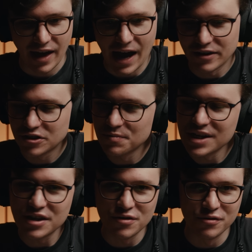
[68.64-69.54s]
Has to
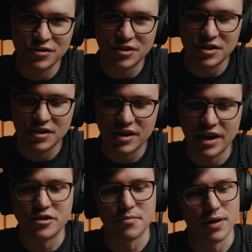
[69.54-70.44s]
be used,
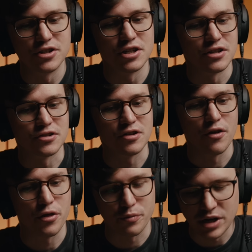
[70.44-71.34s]
and your budget is
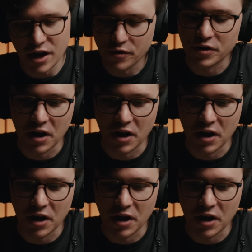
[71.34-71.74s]
three hundred